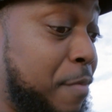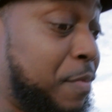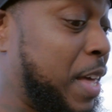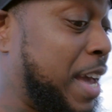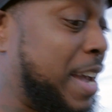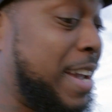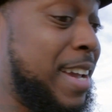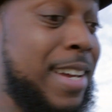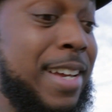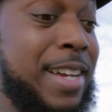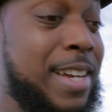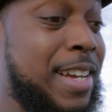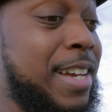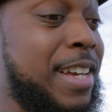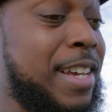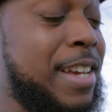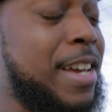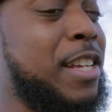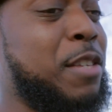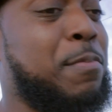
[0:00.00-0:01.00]

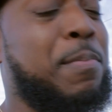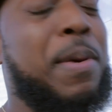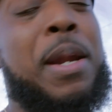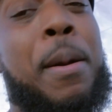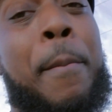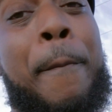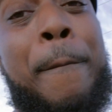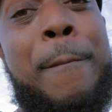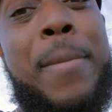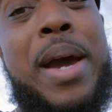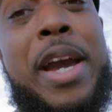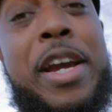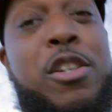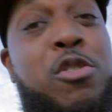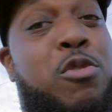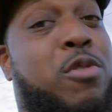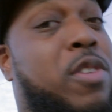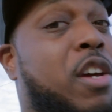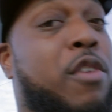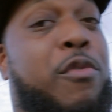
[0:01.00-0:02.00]
It's been a
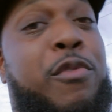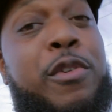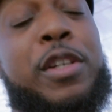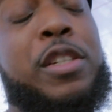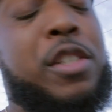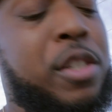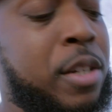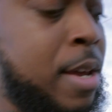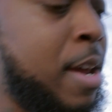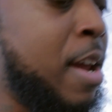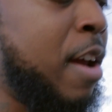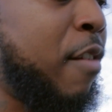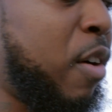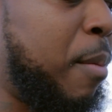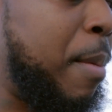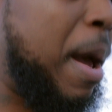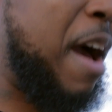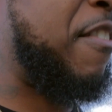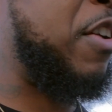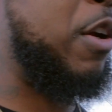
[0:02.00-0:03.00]
major difference
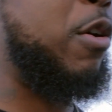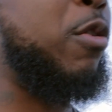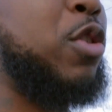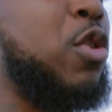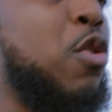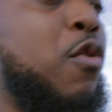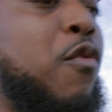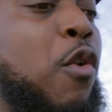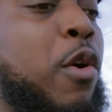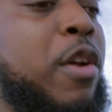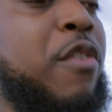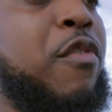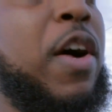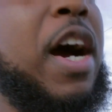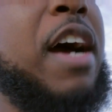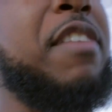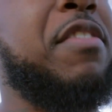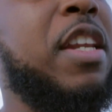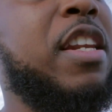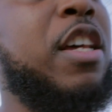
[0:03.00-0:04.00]
from having those
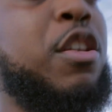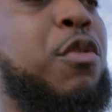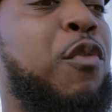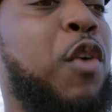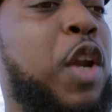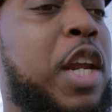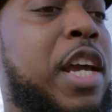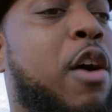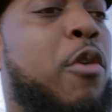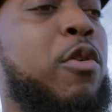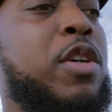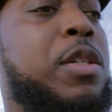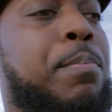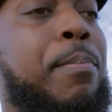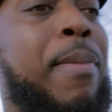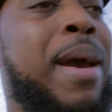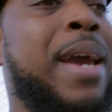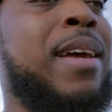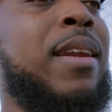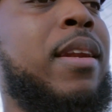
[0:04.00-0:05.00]
245s. And this video is
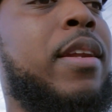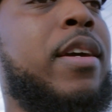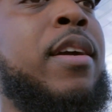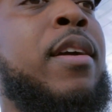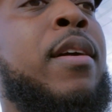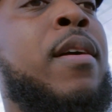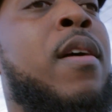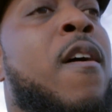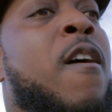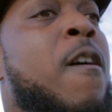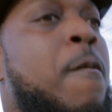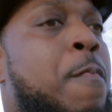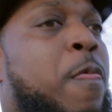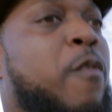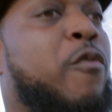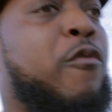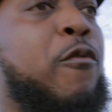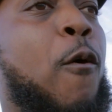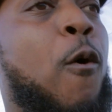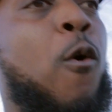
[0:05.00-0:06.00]
mainly
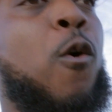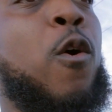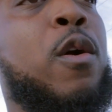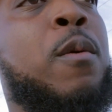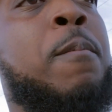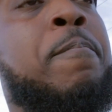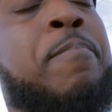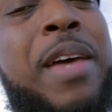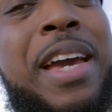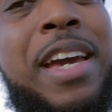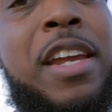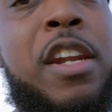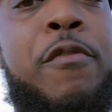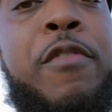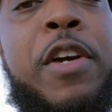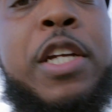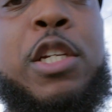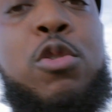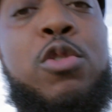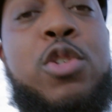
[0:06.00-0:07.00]
for the
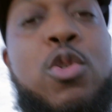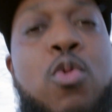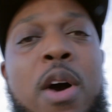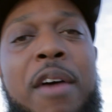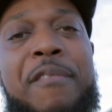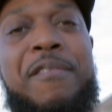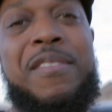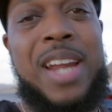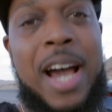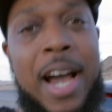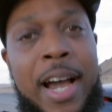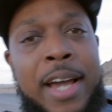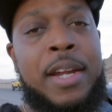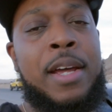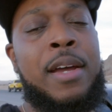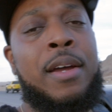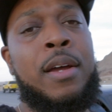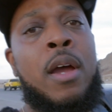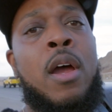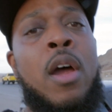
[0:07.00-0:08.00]
individuals who have not
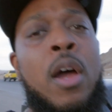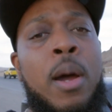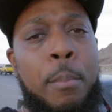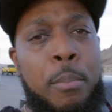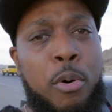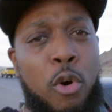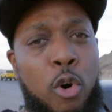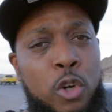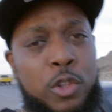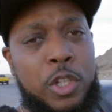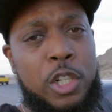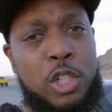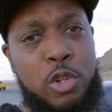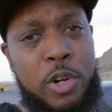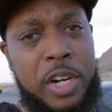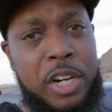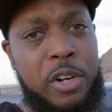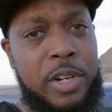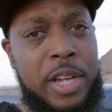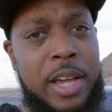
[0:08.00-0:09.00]
pulled the
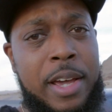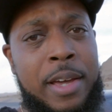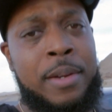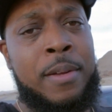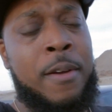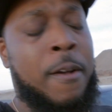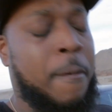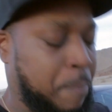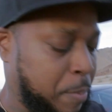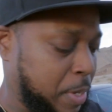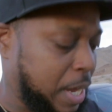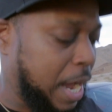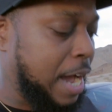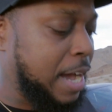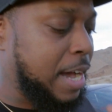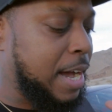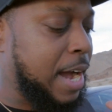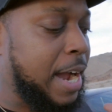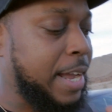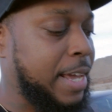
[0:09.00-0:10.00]
trigger yet.
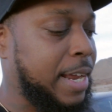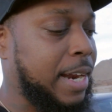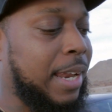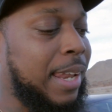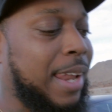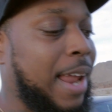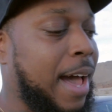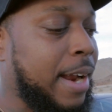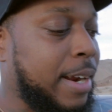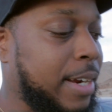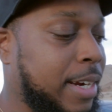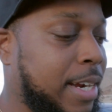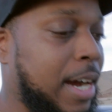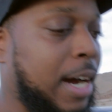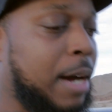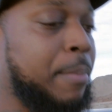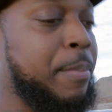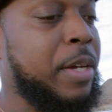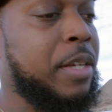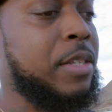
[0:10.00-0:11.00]
I get a lot of
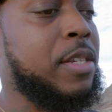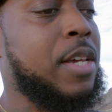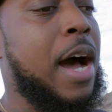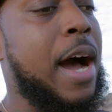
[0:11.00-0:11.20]
comments.